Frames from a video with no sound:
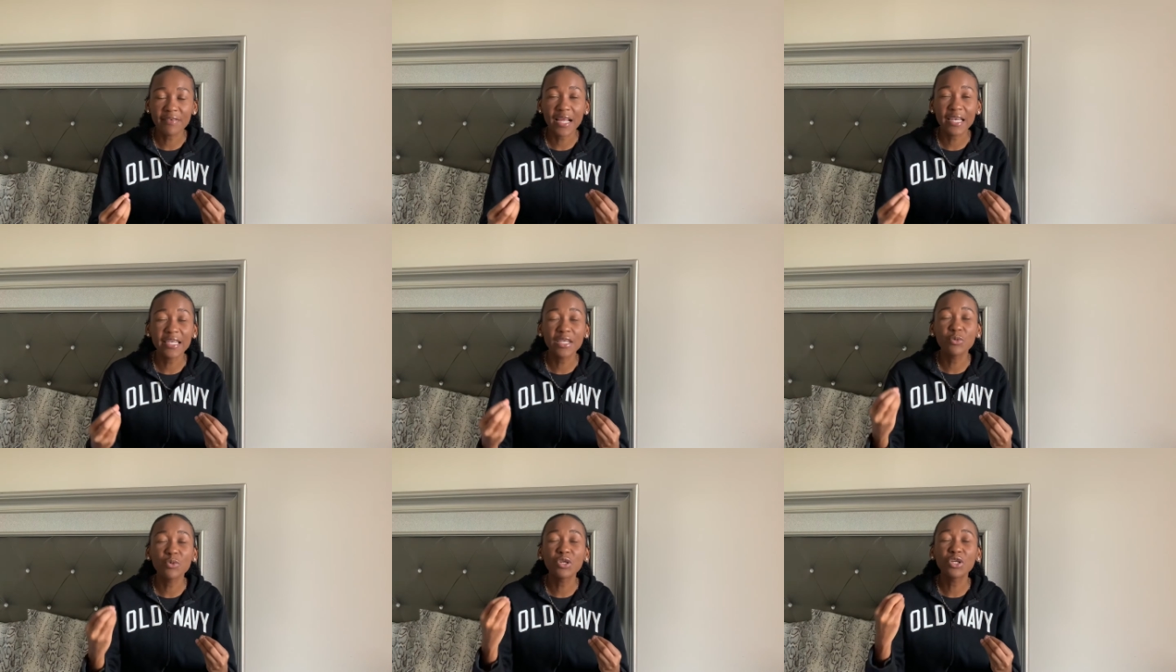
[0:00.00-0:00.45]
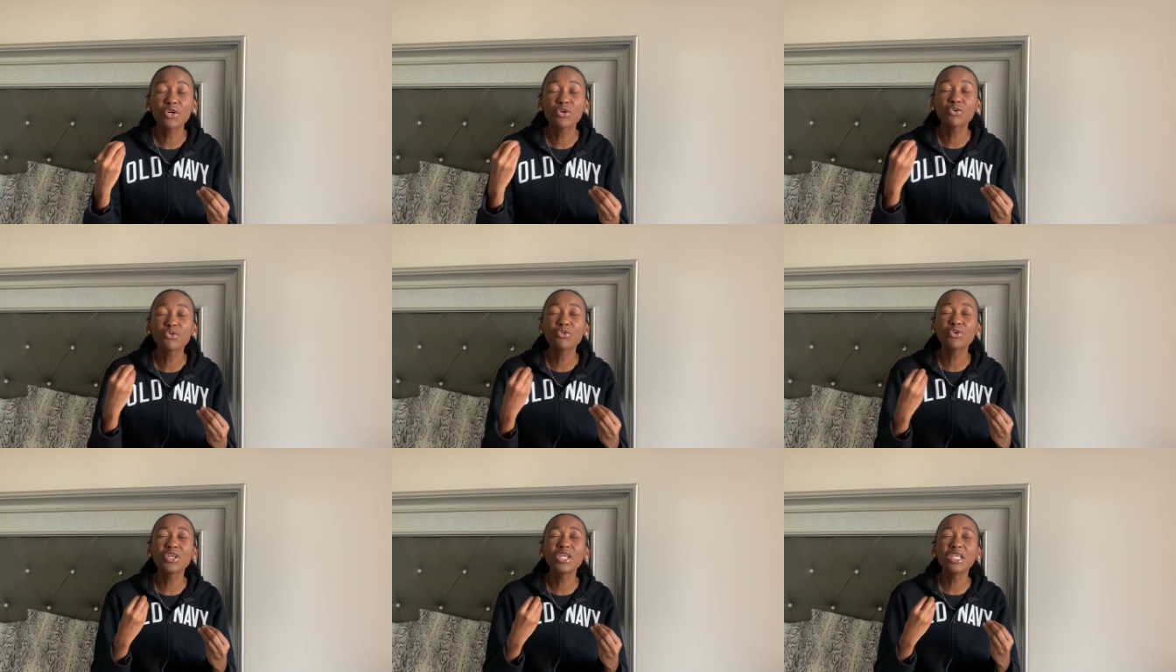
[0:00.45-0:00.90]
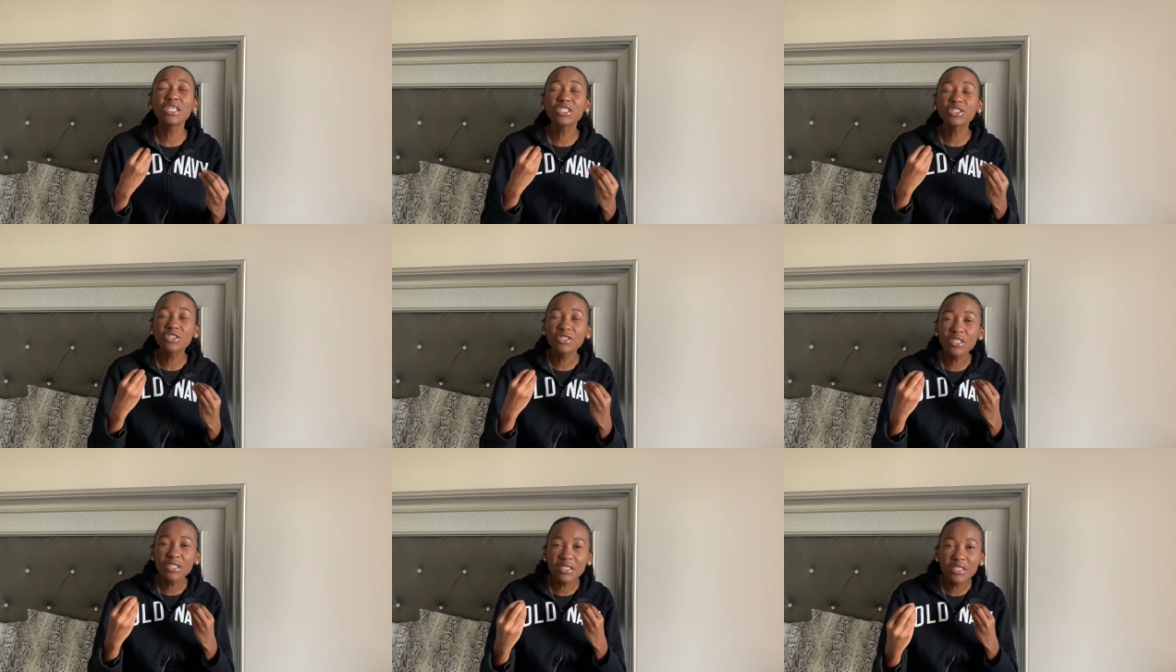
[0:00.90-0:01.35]
and then when you reach
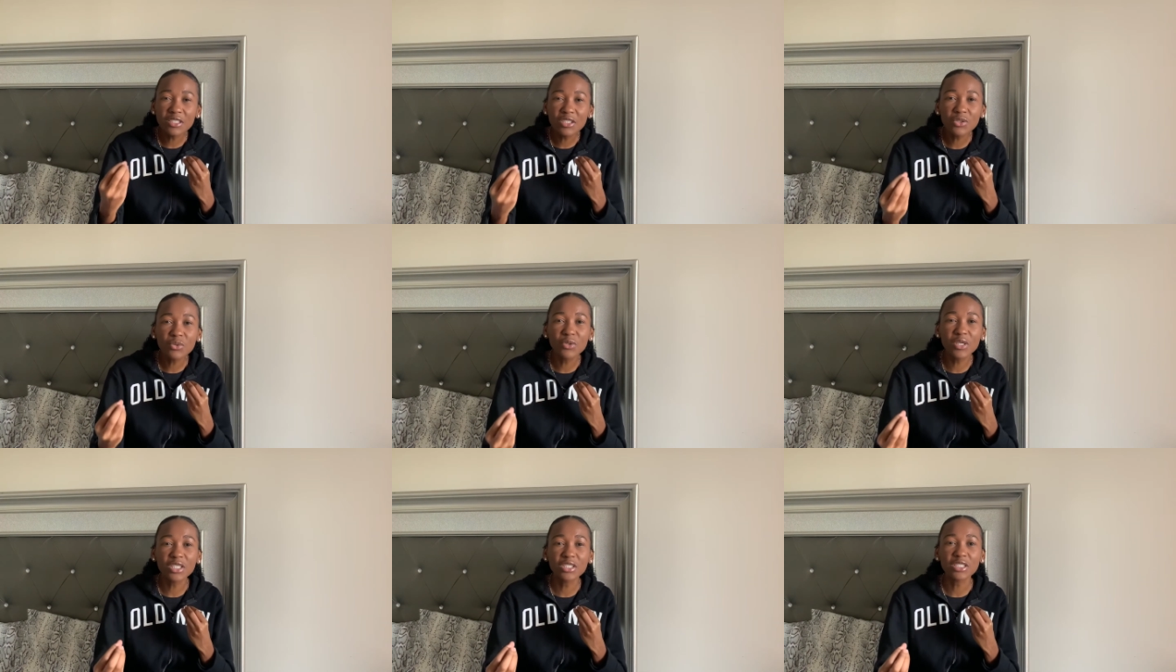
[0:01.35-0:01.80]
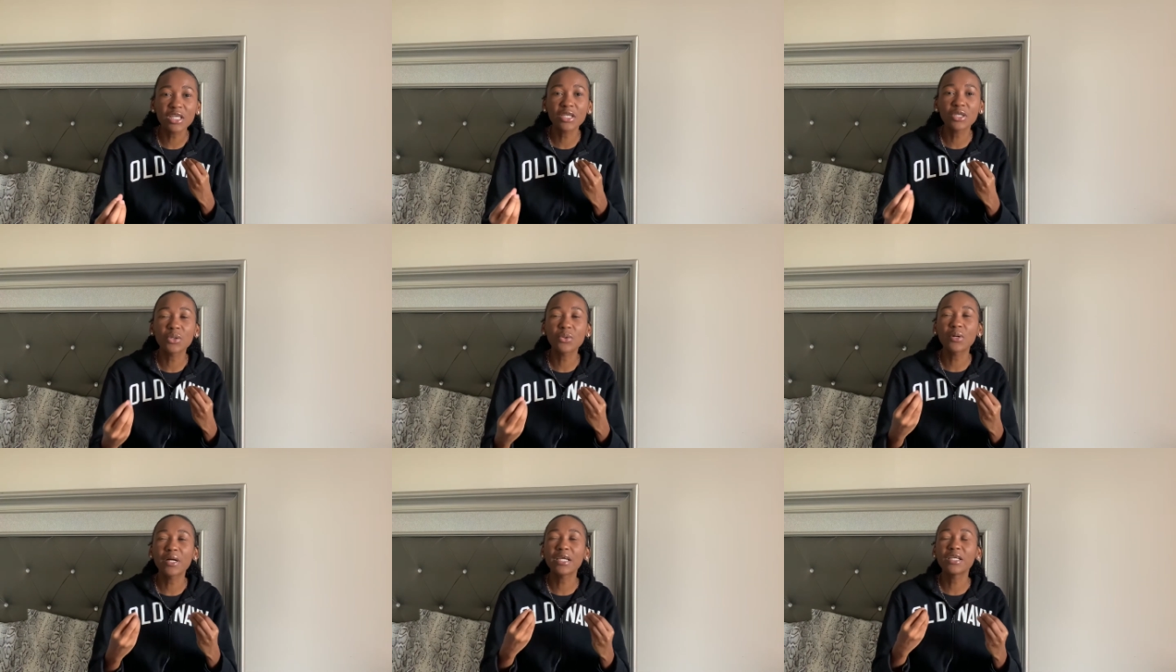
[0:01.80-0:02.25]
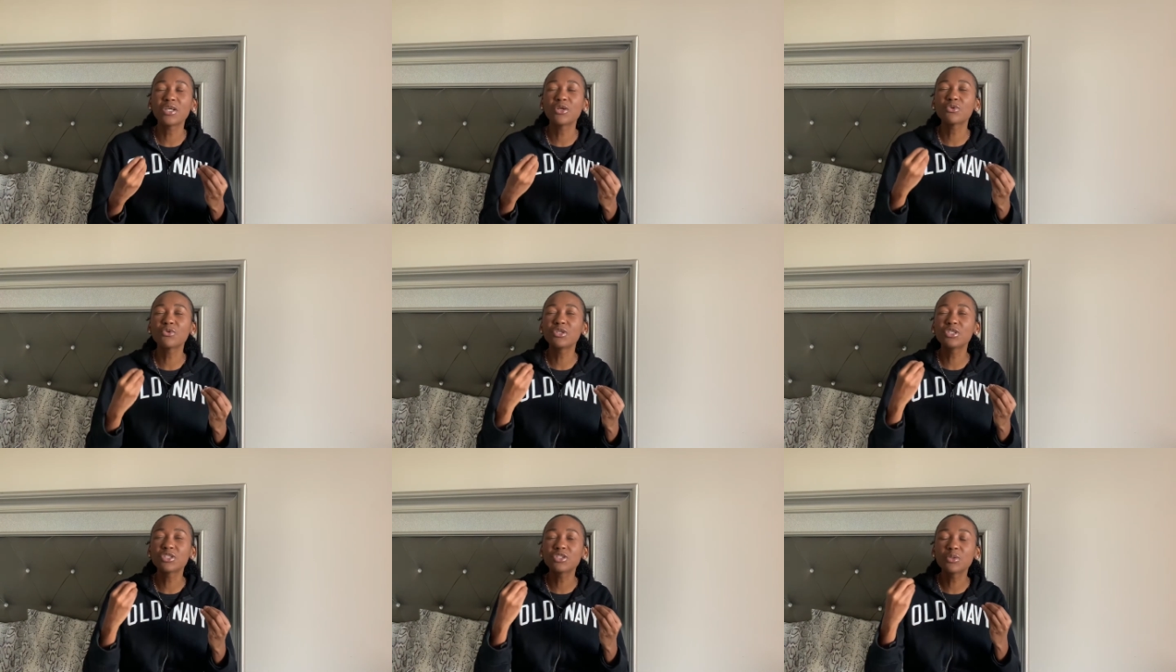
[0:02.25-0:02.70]
to the situation now and you
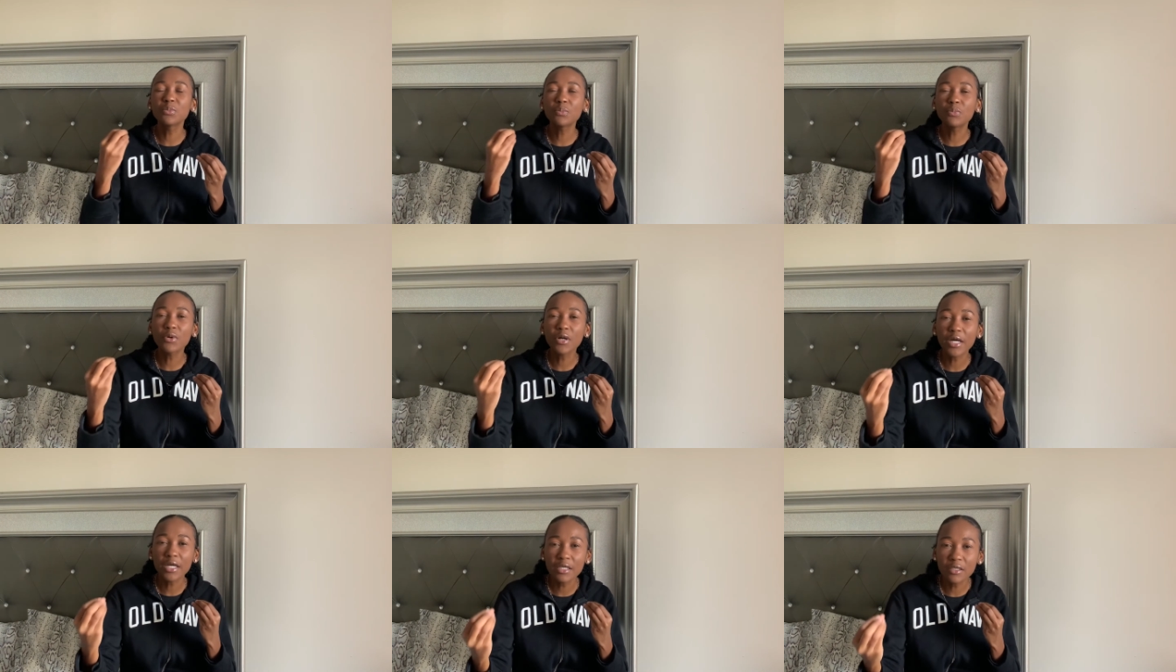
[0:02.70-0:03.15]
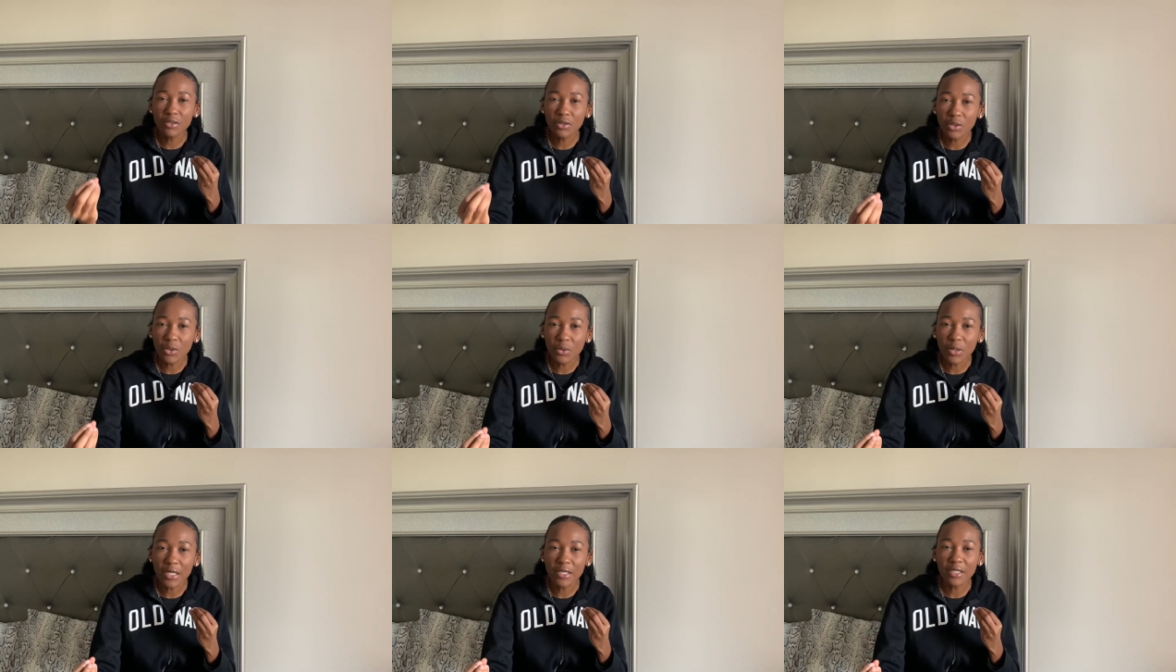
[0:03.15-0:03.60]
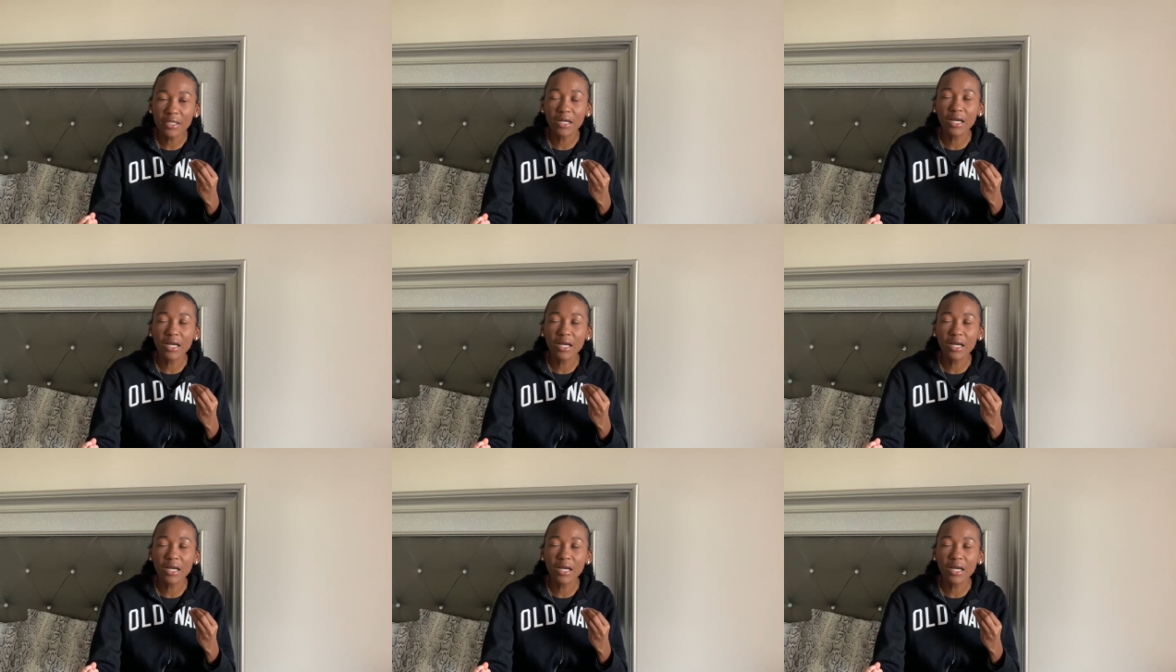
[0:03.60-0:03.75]
reach the point now at the,